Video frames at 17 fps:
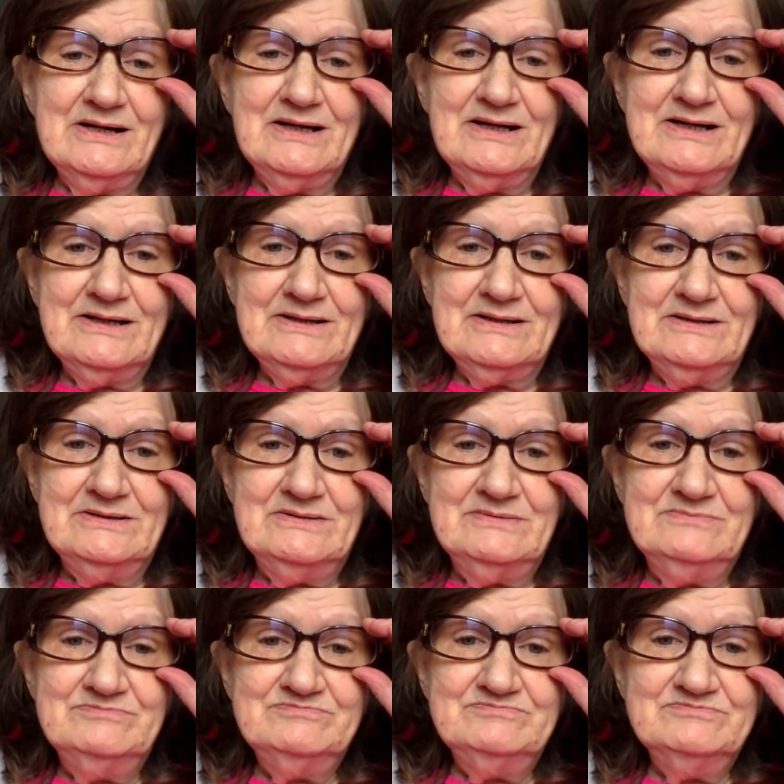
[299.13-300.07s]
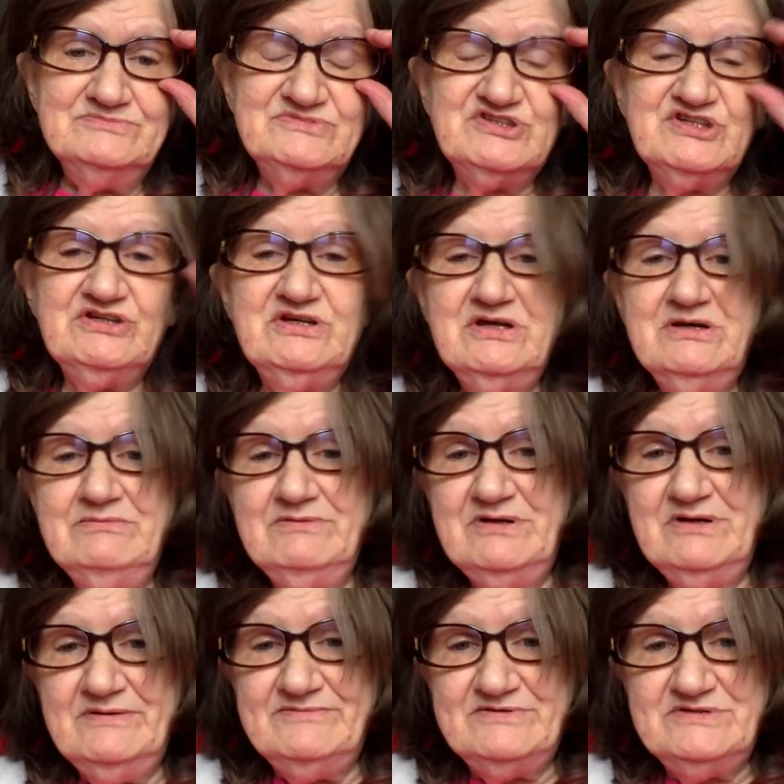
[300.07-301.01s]
um, to get
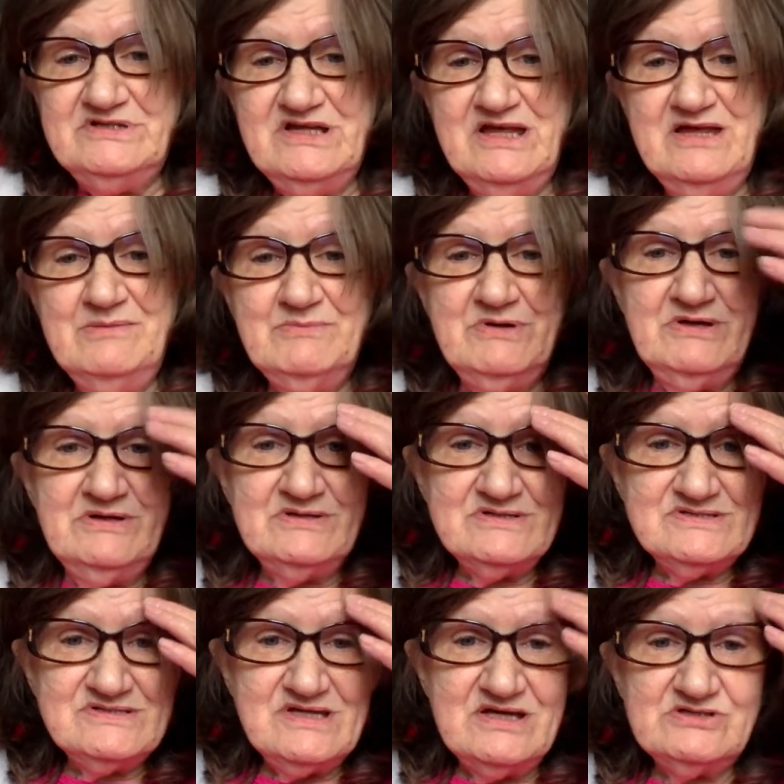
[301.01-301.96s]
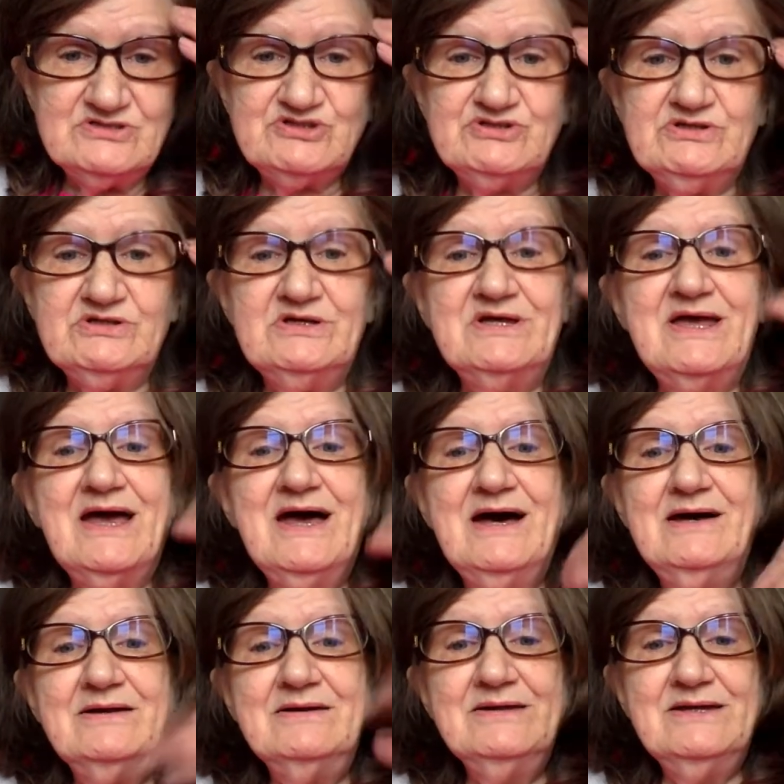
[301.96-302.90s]
rid of a demon, essentially,
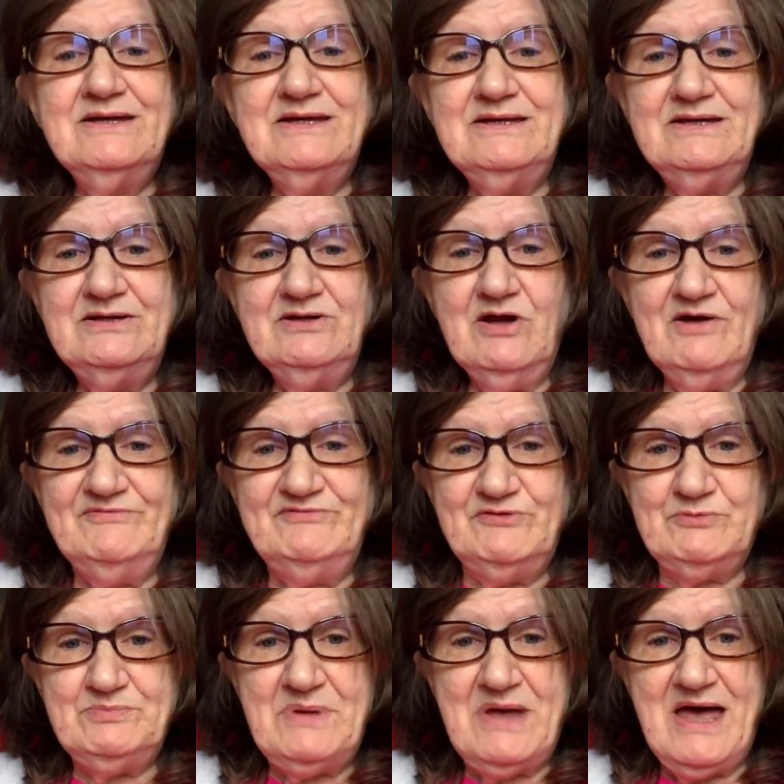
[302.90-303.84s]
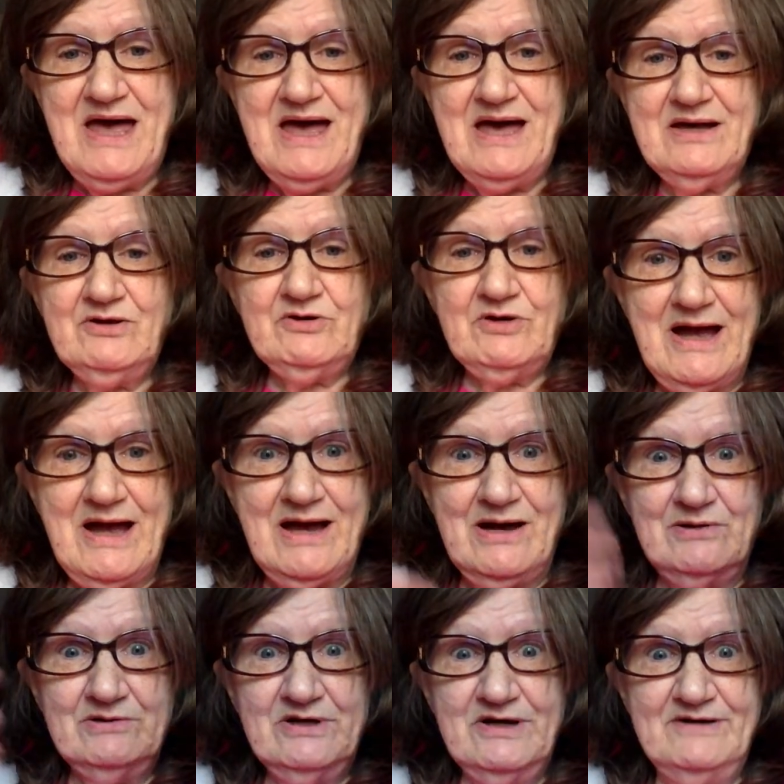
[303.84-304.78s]
how to get it off your back
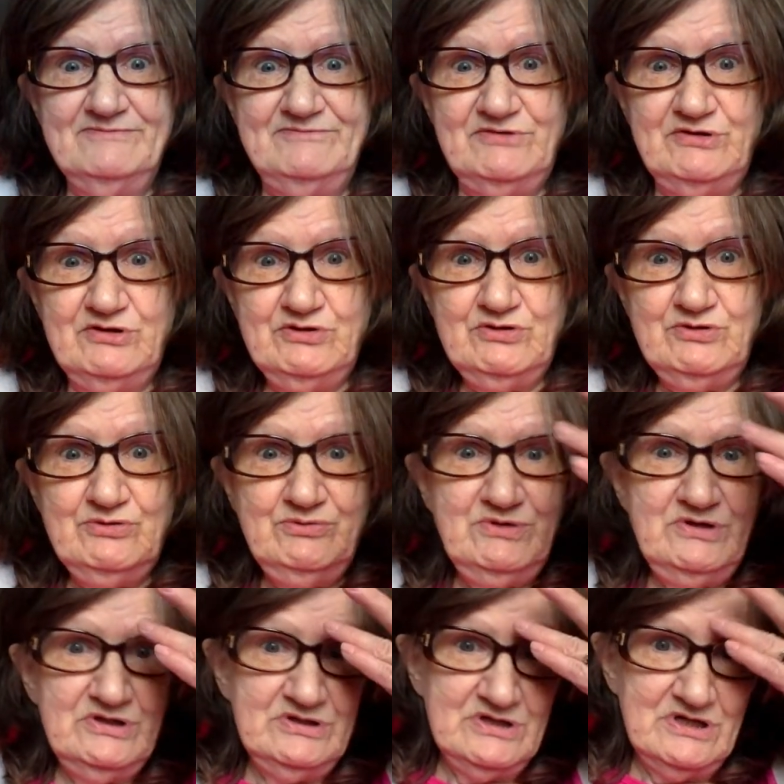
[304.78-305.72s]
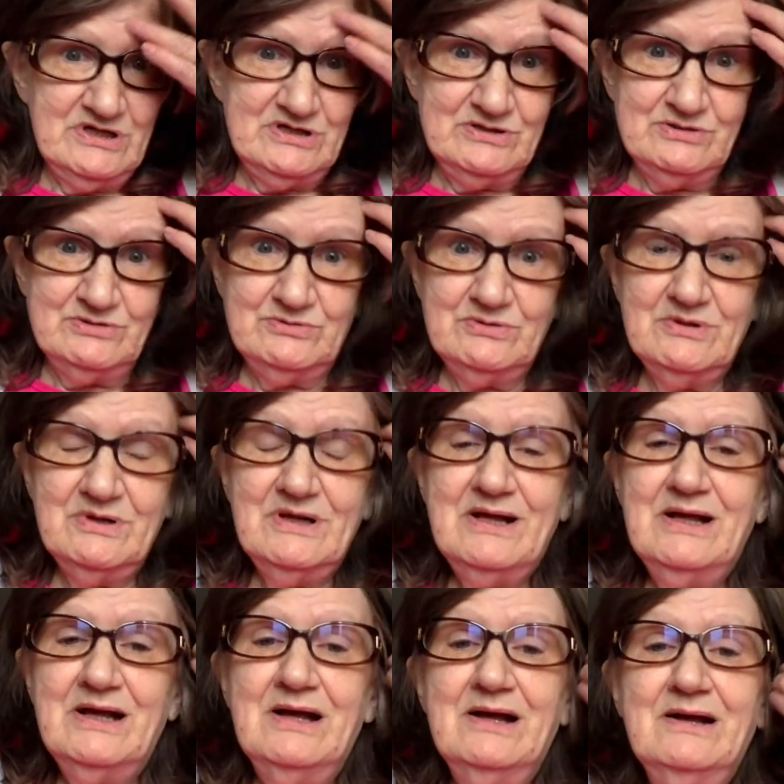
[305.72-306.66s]
out of you, you know.
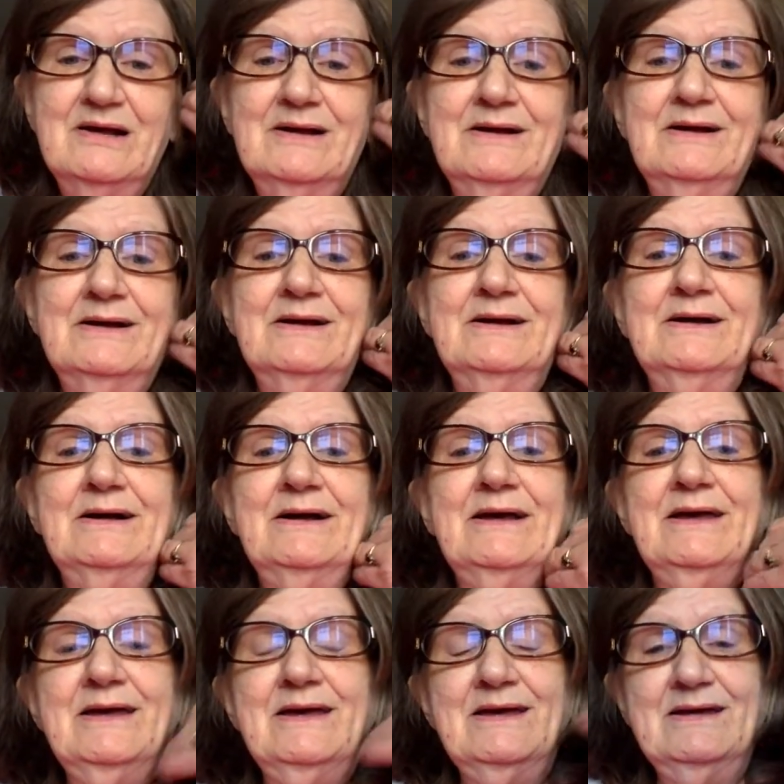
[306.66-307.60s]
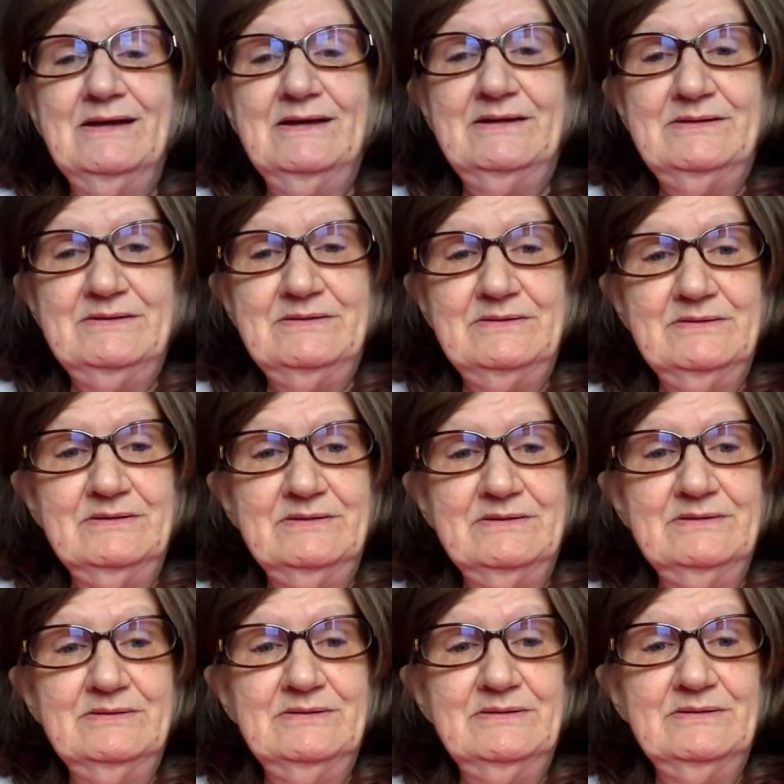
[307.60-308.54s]
And
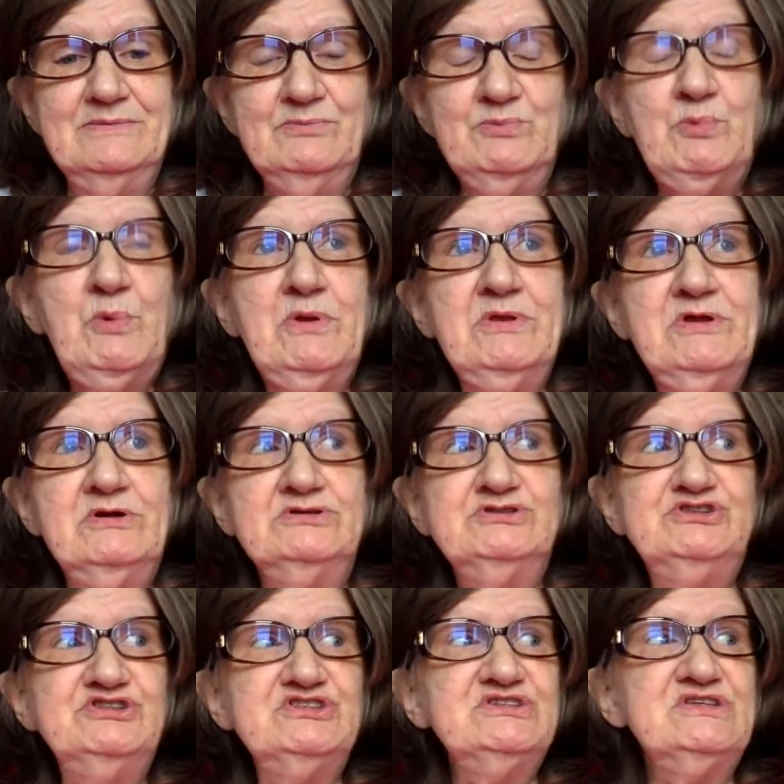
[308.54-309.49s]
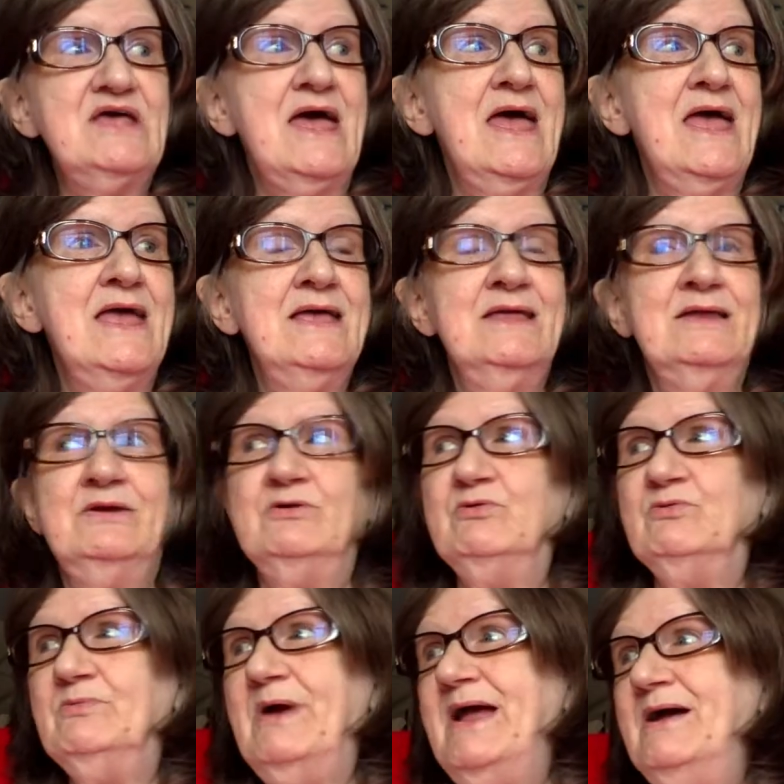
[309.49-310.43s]
when they're just hanging
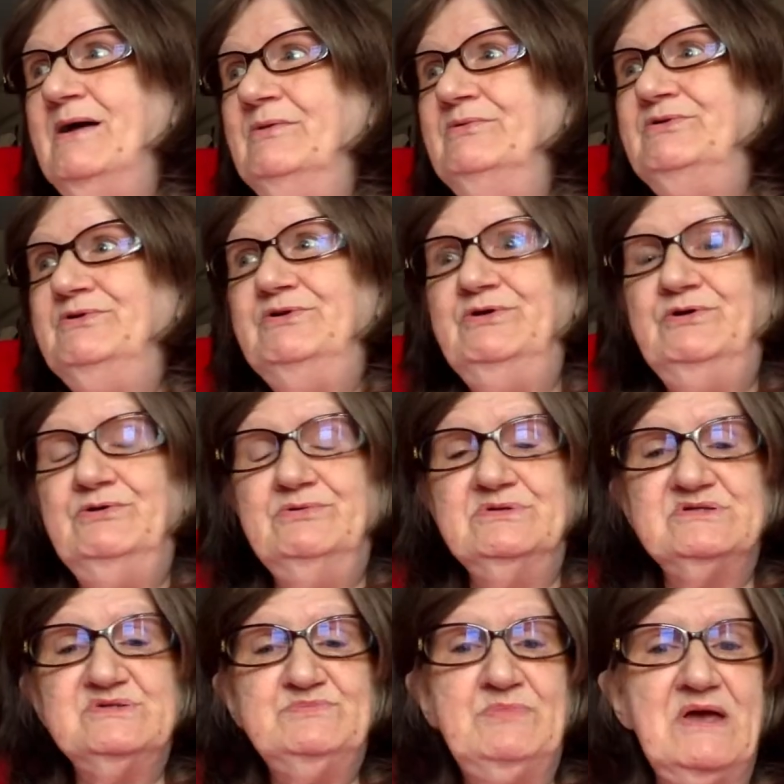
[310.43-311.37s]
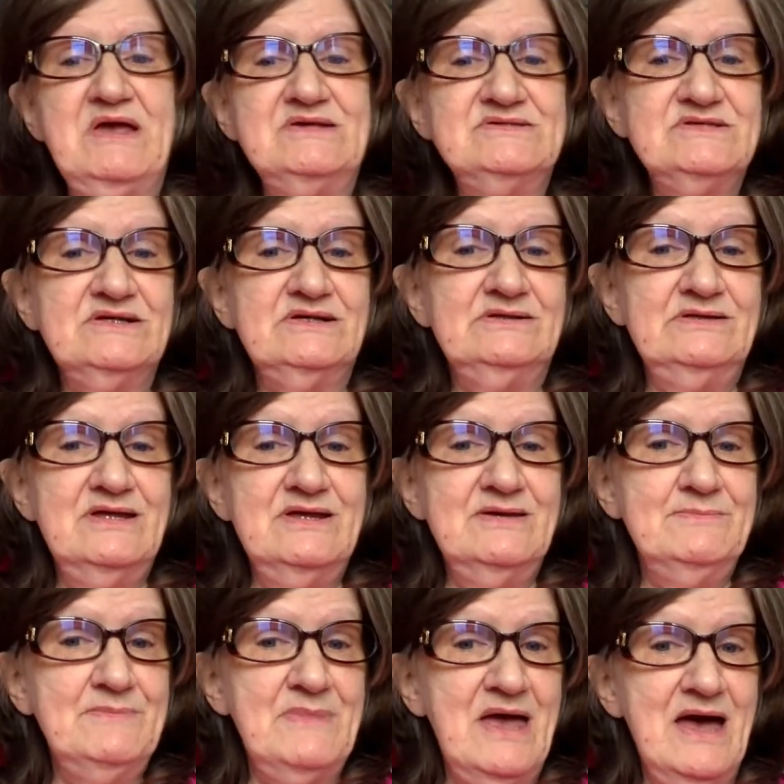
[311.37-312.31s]
around you, it's basically
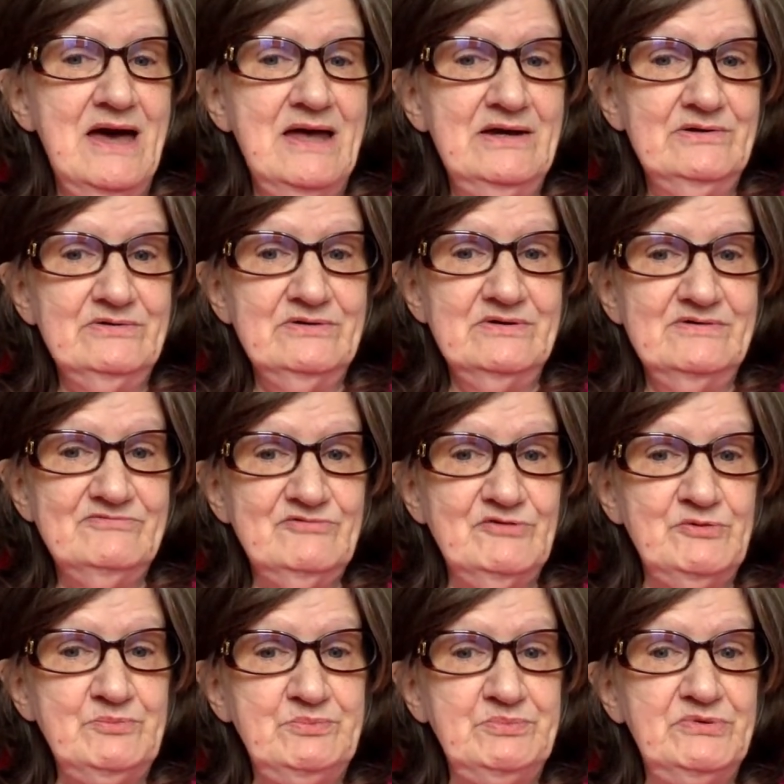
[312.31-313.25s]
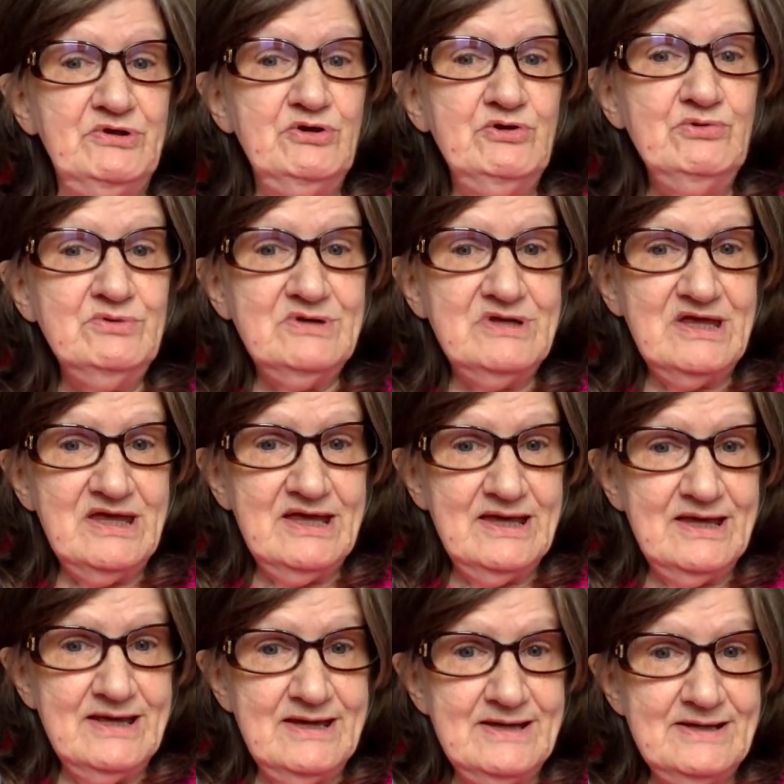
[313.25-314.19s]
a matter of
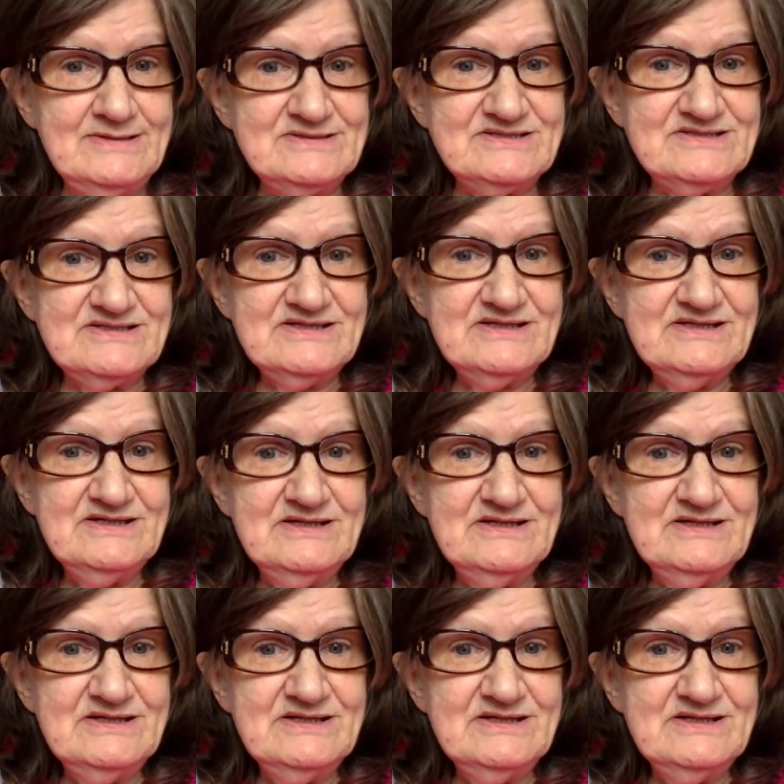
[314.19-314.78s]
rebuking it.